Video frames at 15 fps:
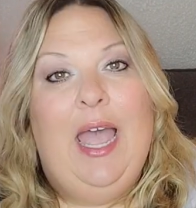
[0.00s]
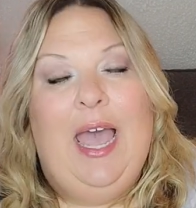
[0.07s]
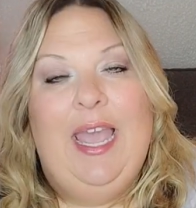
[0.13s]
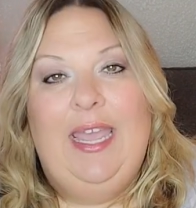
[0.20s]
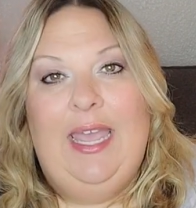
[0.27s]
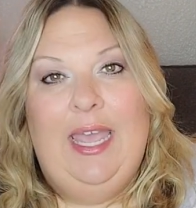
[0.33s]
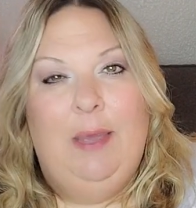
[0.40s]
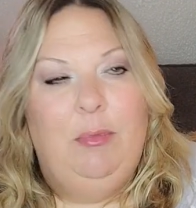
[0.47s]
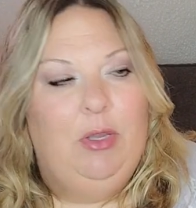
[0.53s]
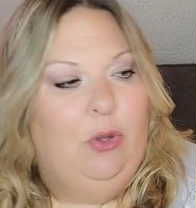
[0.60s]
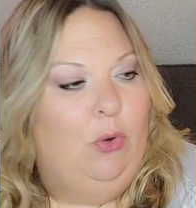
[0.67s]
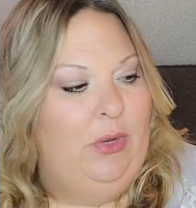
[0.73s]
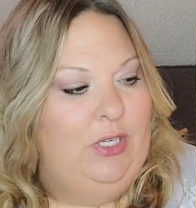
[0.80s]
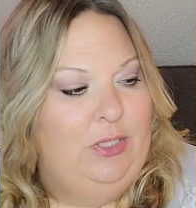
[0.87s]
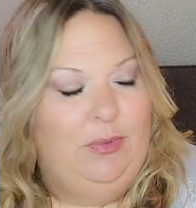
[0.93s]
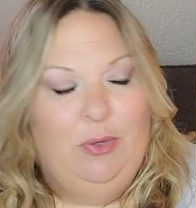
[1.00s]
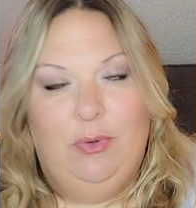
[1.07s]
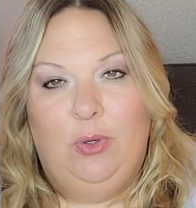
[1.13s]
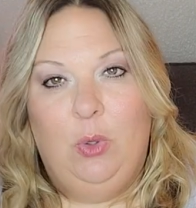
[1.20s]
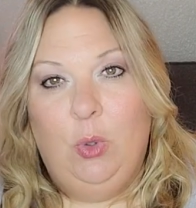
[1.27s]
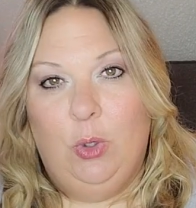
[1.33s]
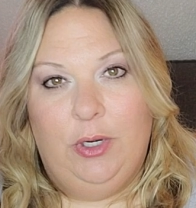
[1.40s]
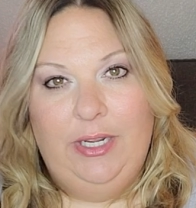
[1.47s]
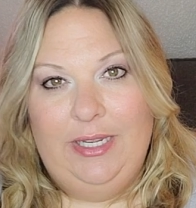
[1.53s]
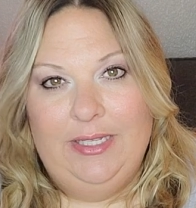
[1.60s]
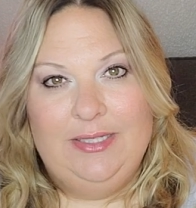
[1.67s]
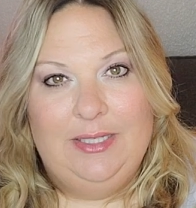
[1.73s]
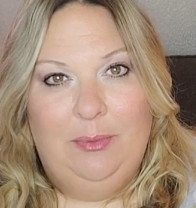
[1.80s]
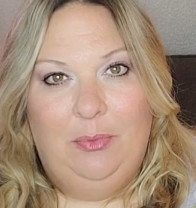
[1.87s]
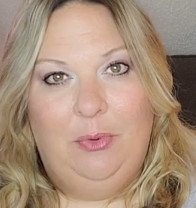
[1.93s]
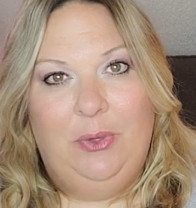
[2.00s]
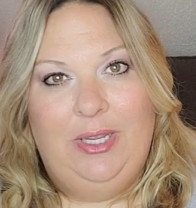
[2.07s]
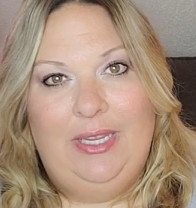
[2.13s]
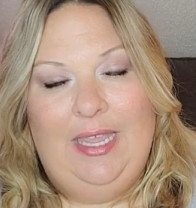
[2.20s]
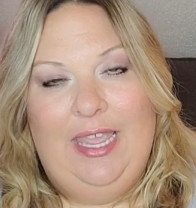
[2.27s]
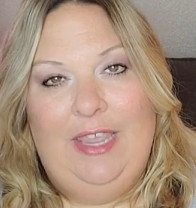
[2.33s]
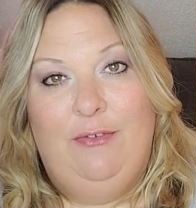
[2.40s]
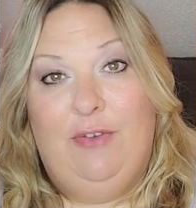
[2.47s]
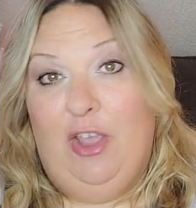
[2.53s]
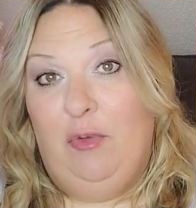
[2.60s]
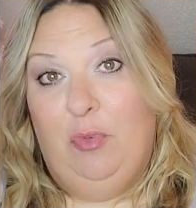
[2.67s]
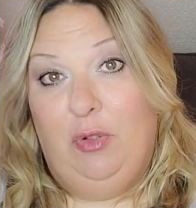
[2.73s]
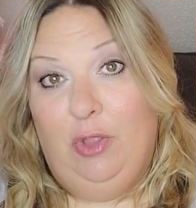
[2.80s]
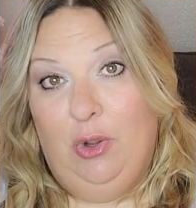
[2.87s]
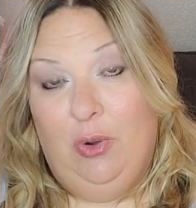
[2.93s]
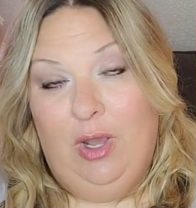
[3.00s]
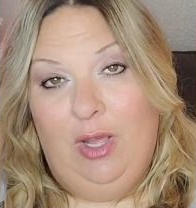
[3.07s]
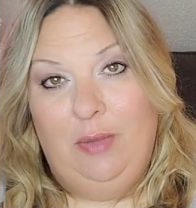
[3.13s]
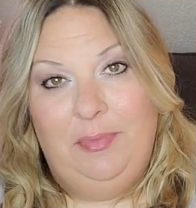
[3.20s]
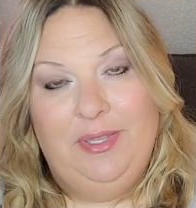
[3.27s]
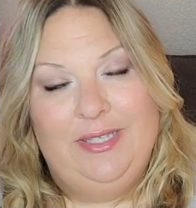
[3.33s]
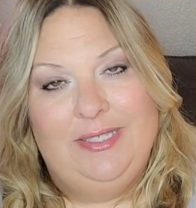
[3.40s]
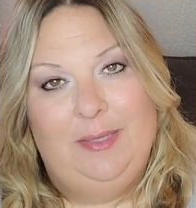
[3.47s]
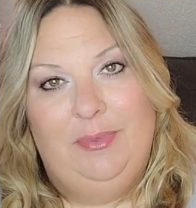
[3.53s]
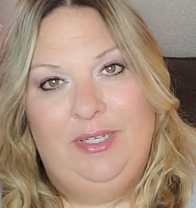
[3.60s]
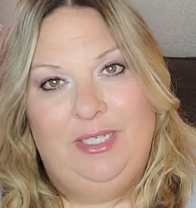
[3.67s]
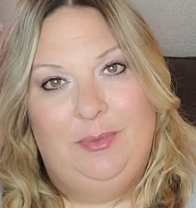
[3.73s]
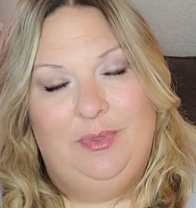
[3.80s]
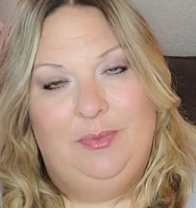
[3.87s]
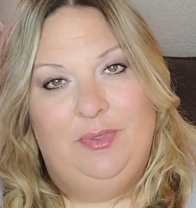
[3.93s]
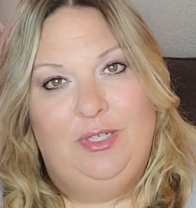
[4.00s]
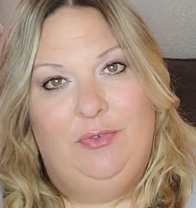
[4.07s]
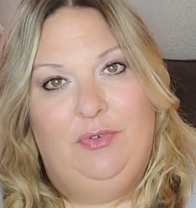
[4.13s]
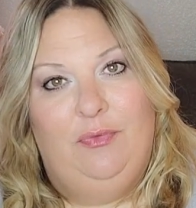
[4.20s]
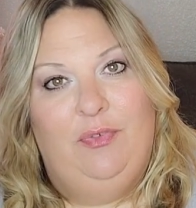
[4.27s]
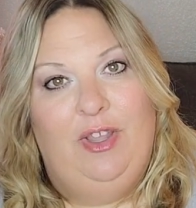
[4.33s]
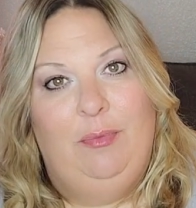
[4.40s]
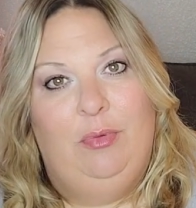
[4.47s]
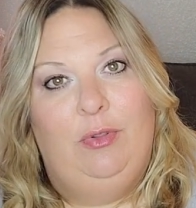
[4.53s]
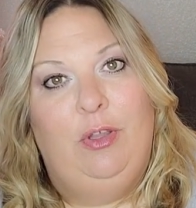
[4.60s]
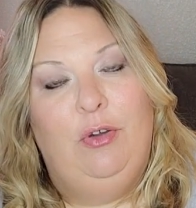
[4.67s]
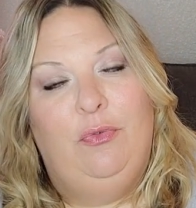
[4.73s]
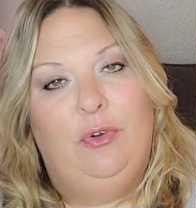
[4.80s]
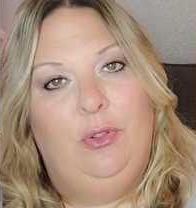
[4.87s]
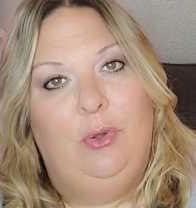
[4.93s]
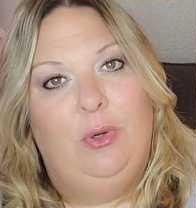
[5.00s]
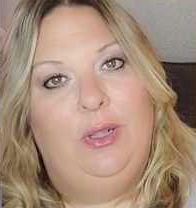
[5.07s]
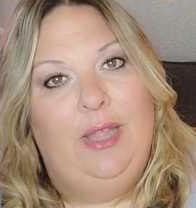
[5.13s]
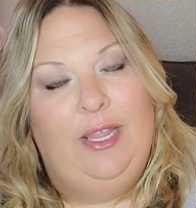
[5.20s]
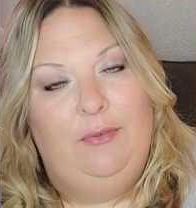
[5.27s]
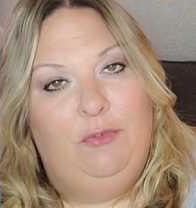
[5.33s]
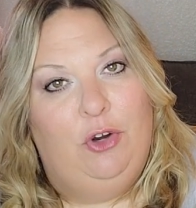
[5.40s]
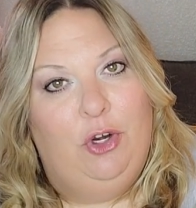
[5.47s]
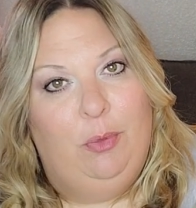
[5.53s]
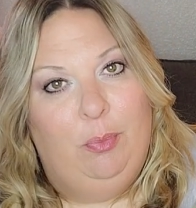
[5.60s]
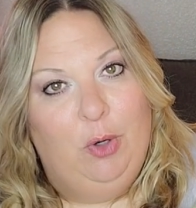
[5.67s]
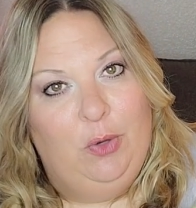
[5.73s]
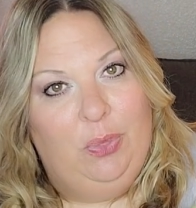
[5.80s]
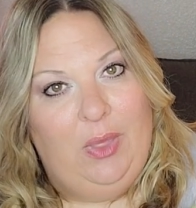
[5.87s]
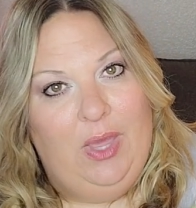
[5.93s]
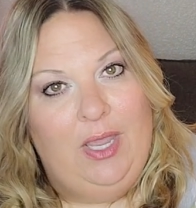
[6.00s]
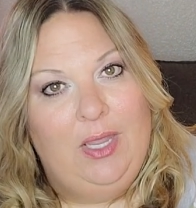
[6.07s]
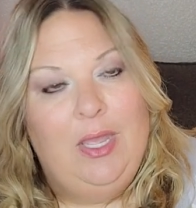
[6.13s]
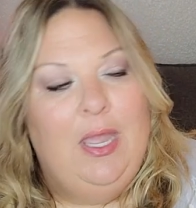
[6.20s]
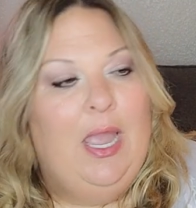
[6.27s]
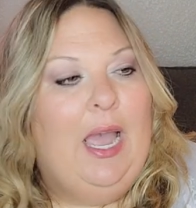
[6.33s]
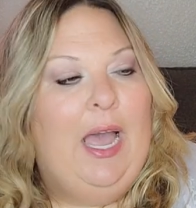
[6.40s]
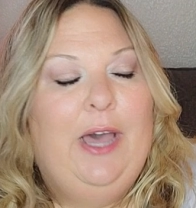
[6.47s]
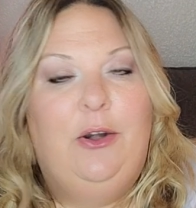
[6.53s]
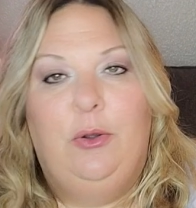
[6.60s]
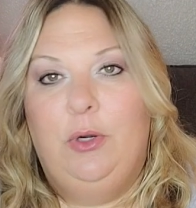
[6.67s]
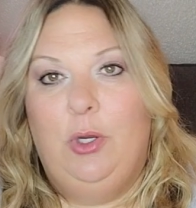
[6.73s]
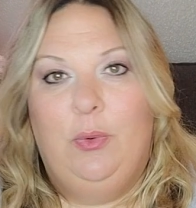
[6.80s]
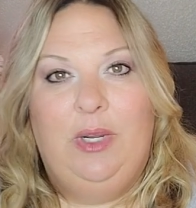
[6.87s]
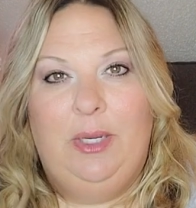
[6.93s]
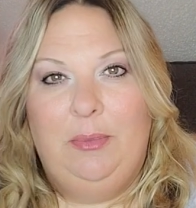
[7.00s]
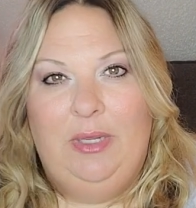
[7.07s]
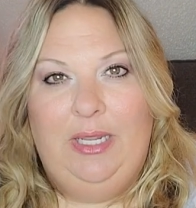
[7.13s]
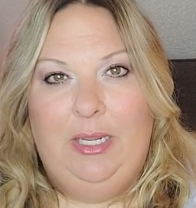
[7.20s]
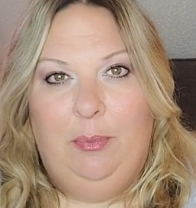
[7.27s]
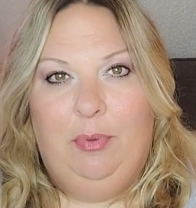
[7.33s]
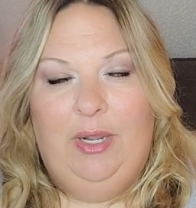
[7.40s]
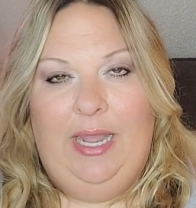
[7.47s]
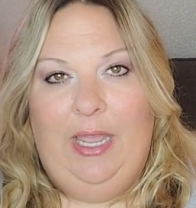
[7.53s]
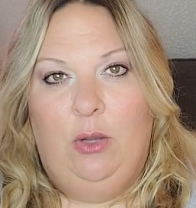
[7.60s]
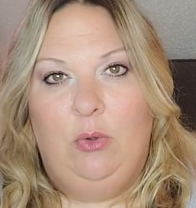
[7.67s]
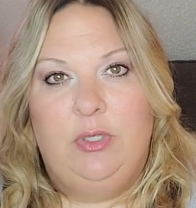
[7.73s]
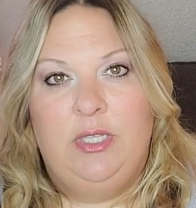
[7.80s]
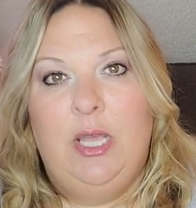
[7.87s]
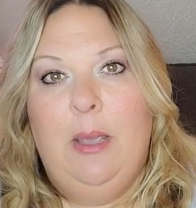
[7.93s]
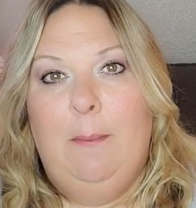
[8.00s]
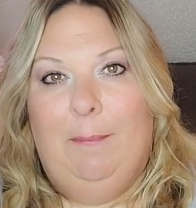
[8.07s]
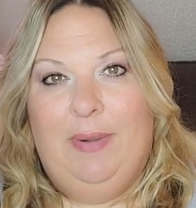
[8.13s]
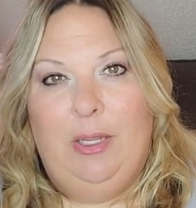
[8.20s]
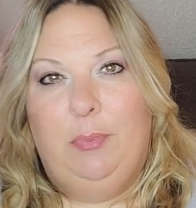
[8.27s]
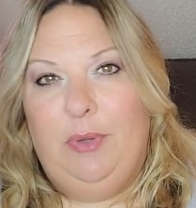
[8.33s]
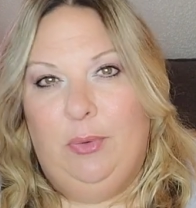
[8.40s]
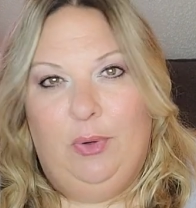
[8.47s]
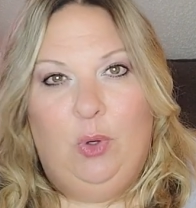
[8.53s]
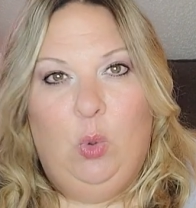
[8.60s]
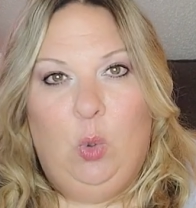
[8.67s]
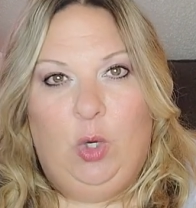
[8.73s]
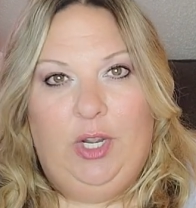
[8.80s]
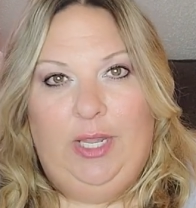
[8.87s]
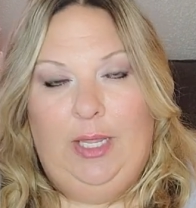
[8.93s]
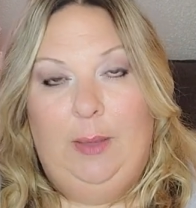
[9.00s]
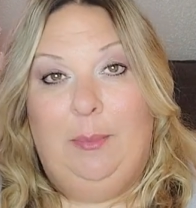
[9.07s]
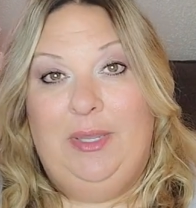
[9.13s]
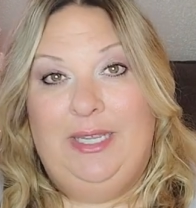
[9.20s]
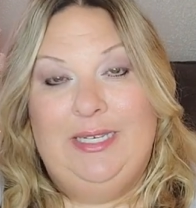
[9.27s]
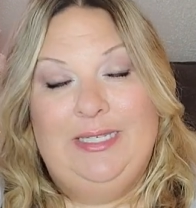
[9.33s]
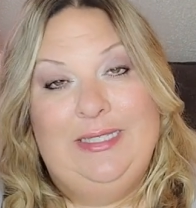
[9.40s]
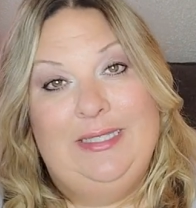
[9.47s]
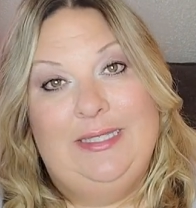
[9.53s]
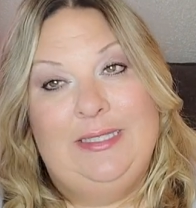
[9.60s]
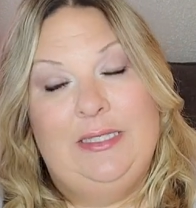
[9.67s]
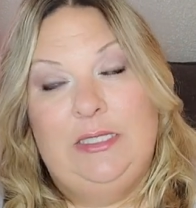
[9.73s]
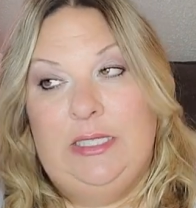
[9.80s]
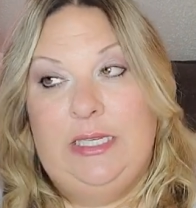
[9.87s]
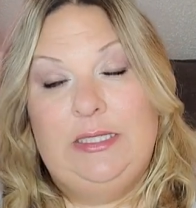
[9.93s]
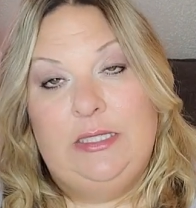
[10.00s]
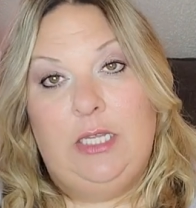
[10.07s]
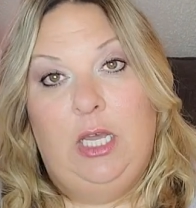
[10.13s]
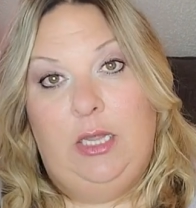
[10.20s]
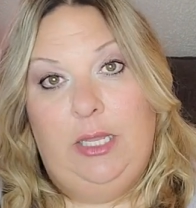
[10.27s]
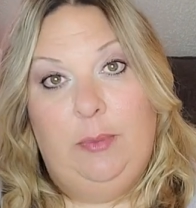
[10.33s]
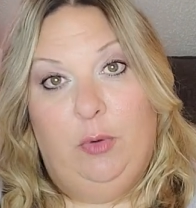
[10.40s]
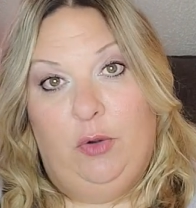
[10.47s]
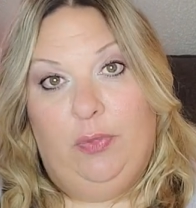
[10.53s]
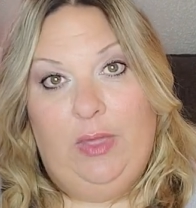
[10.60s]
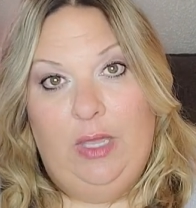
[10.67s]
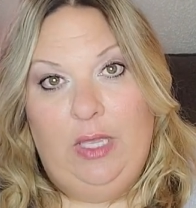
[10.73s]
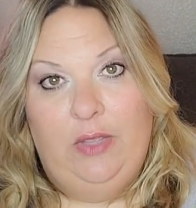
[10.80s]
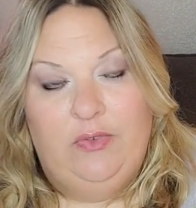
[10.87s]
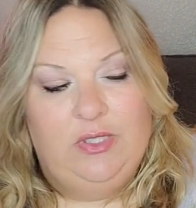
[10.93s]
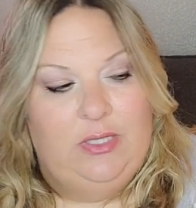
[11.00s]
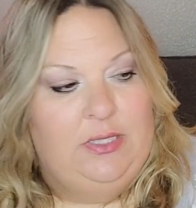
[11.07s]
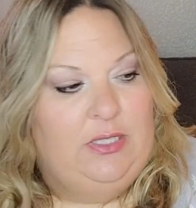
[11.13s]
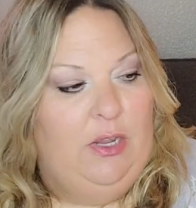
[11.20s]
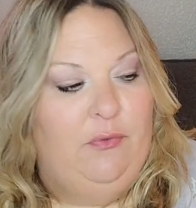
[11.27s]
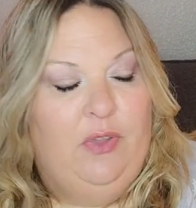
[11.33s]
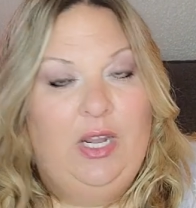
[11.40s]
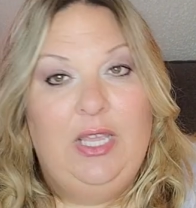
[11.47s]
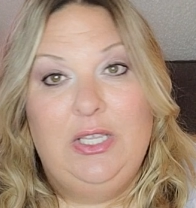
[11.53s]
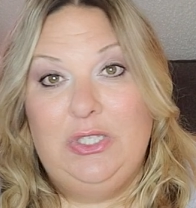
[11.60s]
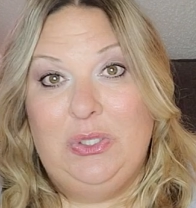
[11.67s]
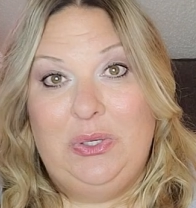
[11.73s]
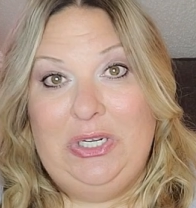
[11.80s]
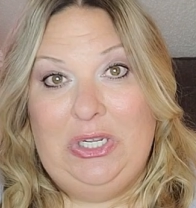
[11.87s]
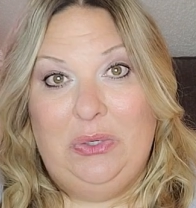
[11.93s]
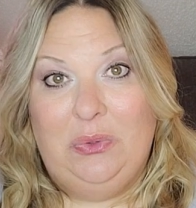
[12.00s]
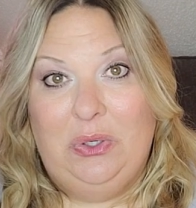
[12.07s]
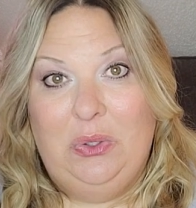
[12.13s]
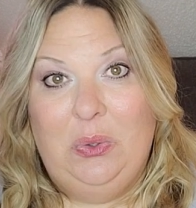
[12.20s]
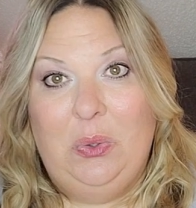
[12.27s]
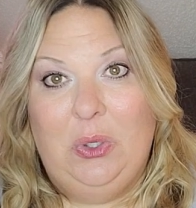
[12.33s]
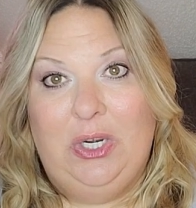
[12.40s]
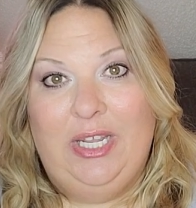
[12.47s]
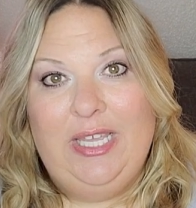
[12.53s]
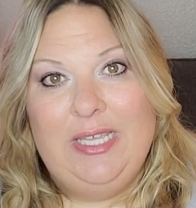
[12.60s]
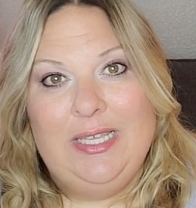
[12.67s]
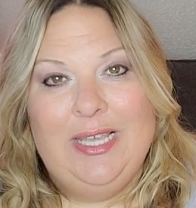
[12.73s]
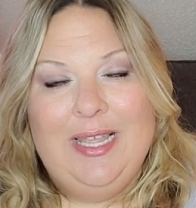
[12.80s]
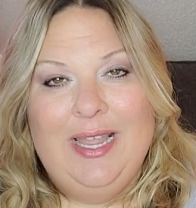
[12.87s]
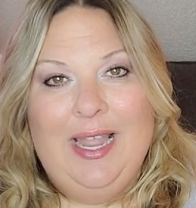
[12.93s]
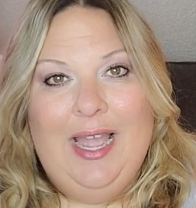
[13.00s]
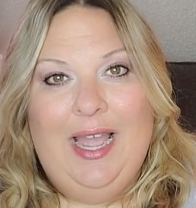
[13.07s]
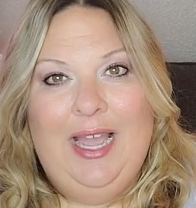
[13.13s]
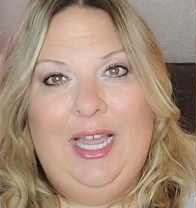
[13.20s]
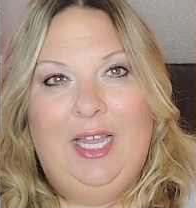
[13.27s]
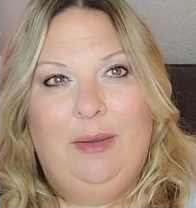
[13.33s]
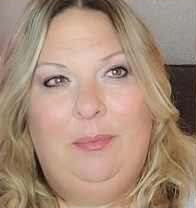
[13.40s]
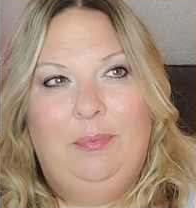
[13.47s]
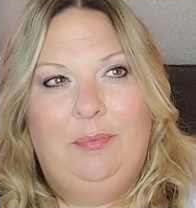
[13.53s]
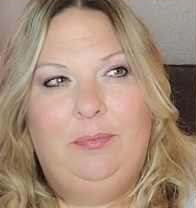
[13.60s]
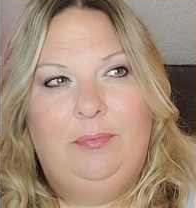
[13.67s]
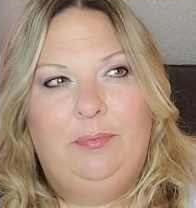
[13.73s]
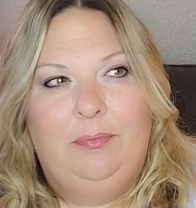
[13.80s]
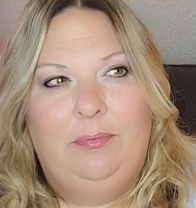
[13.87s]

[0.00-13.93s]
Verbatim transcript: I am going to be recording at some point a Five Below haul because I picked up some stuff from Five Below for Lorelai for her birthday I don't know when I'm gonna get it put out but I'll be recording it because it's got like birthday gifts and stuff in it so I need to record it um,